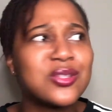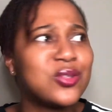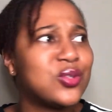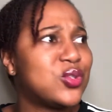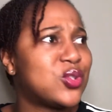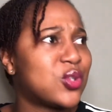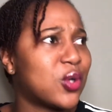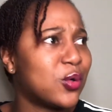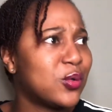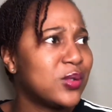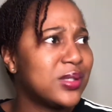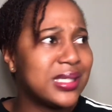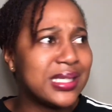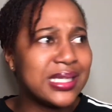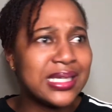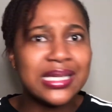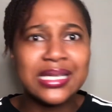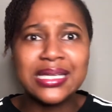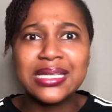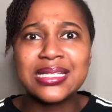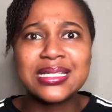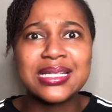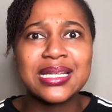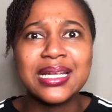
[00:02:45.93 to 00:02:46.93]
You don't
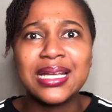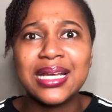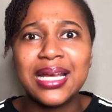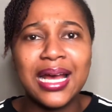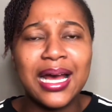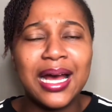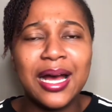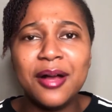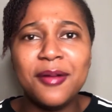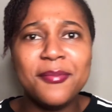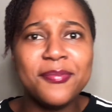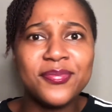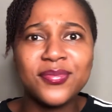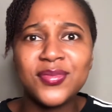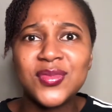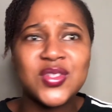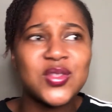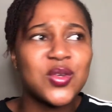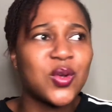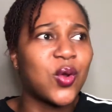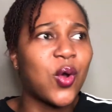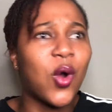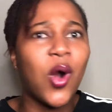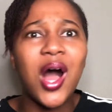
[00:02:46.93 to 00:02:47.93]
need to
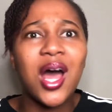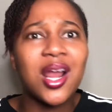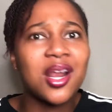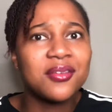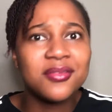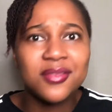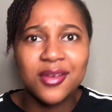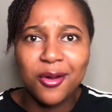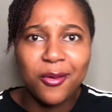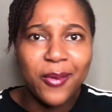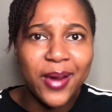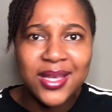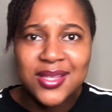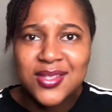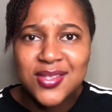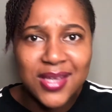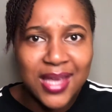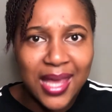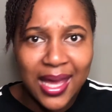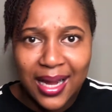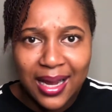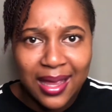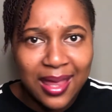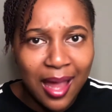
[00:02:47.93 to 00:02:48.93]
go out of your way to
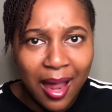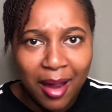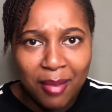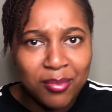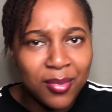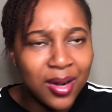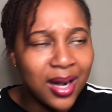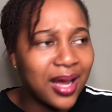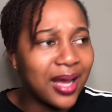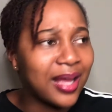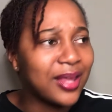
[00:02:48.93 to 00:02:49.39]
get a camera.